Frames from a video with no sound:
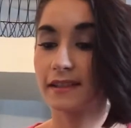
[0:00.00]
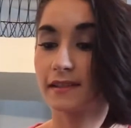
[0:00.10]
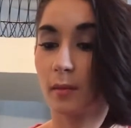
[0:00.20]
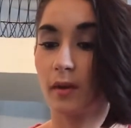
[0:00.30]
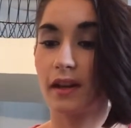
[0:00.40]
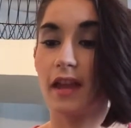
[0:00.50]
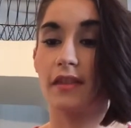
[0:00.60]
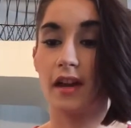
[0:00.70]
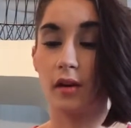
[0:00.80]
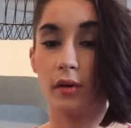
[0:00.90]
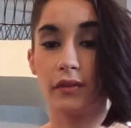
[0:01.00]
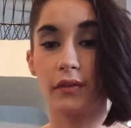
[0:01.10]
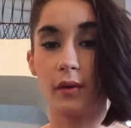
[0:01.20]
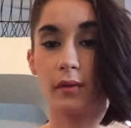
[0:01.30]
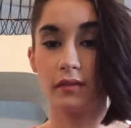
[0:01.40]
to someone, and then
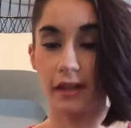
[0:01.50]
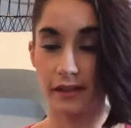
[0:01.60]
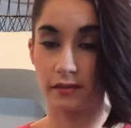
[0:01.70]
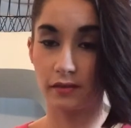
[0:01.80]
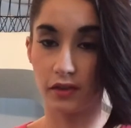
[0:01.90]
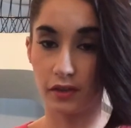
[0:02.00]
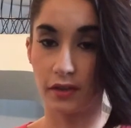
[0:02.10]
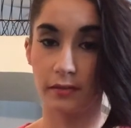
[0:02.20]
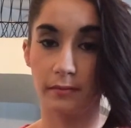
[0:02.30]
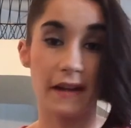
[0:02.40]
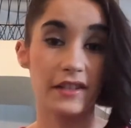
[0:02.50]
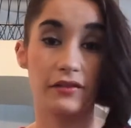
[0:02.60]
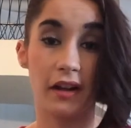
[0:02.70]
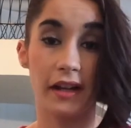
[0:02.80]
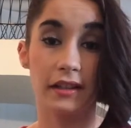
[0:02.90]
also, like, to your best
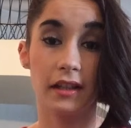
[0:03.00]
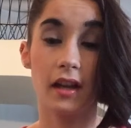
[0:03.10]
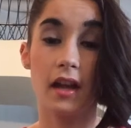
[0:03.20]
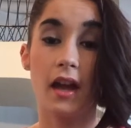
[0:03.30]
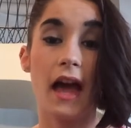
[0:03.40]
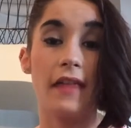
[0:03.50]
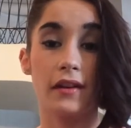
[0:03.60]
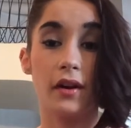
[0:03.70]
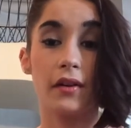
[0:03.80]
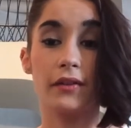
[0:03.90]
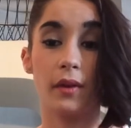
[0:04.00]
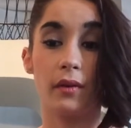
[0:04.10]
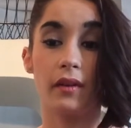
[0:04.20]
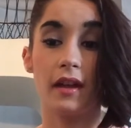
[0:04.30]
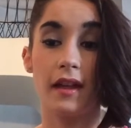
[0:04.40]
friend, and then
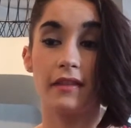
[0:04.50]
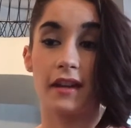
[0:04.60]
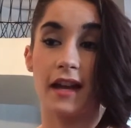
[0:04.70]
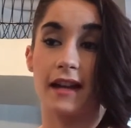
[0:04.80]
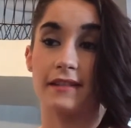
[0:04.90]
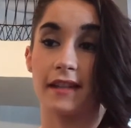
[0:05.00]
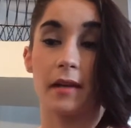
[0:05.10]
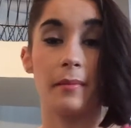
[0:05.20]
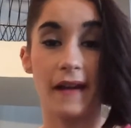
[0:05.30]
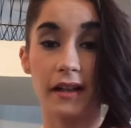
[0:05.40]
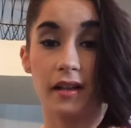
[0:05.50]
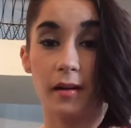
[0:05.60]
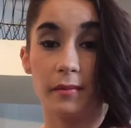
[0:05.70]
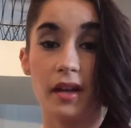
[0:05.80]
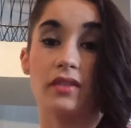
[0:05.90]
also, then as like a
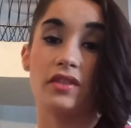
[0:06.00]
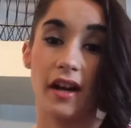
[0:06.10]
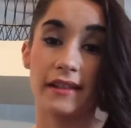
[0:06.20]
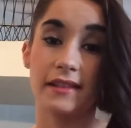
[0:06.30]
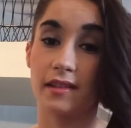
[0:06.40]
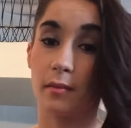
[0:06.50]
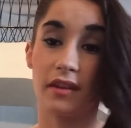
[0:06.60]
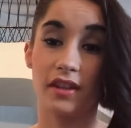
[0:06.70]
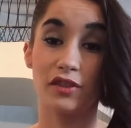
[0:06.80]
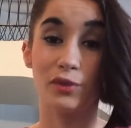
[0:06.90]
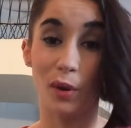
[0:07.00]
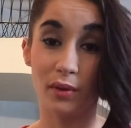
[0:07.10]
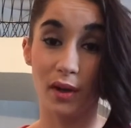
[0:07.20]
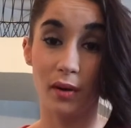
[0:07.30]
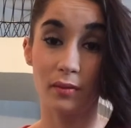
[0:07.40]
backup, talk to someone that you don't
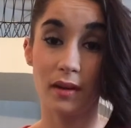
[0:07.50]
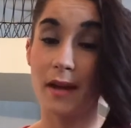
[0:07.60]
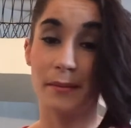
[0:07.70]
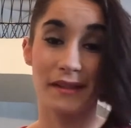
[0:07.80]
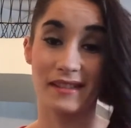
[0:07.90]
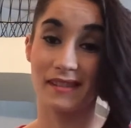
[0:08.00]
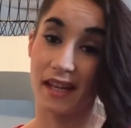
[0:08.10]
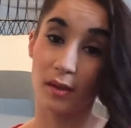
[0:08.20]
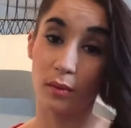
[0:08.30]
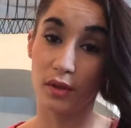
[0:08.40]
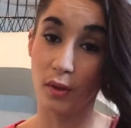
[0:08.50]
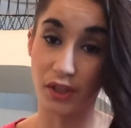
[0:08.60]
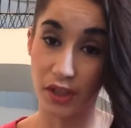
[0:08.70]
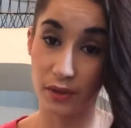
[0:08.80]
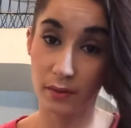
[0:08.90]
know, because they don't know
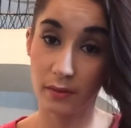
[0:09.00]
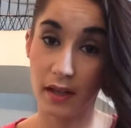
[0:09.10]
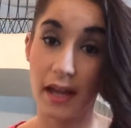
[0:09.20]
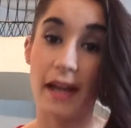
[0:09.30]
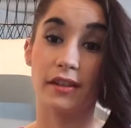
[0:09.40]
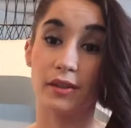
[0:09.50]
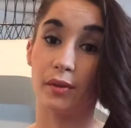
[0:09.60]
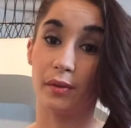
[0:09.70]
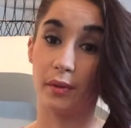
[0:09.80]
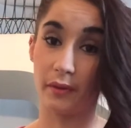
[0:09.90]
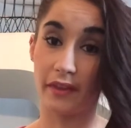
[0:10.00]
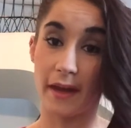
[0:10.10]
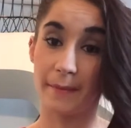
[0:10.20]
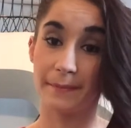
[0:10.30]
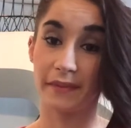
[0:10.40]
you and you don't know
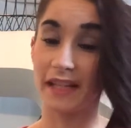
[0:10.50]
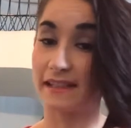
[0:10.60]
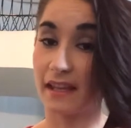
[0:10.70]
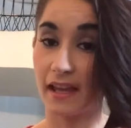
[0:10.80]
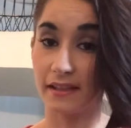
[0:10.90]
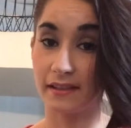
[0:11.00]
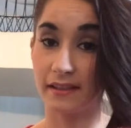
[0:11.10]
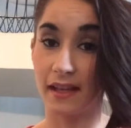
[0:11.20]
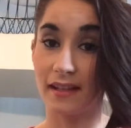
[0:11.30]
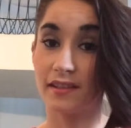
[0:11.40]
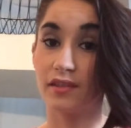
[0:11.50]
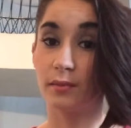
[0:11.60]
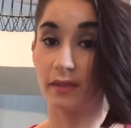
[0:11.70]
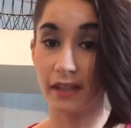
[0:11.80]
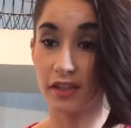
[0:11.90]
them. That's it. That is the
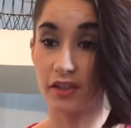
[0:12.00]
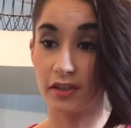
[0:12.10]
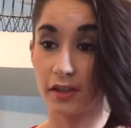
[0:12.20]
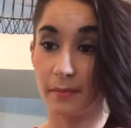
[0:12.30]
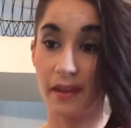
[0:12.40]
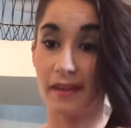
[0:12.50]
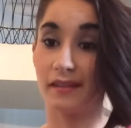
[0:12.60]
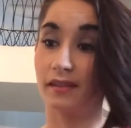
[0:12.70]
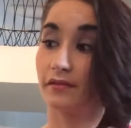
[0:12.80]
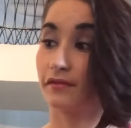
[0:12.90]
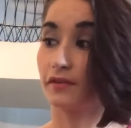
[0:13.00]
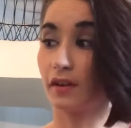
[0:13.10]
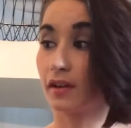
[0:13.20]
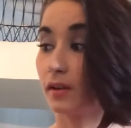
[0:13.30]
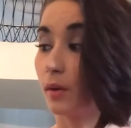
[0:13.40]
relationship. And
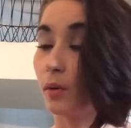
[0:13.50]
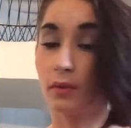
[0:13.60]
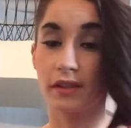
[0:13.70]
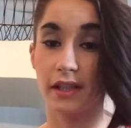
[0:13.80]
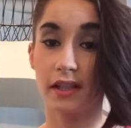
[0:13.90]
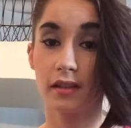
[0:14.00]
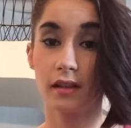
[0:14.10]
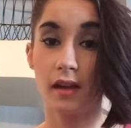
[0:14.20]
for a whole year,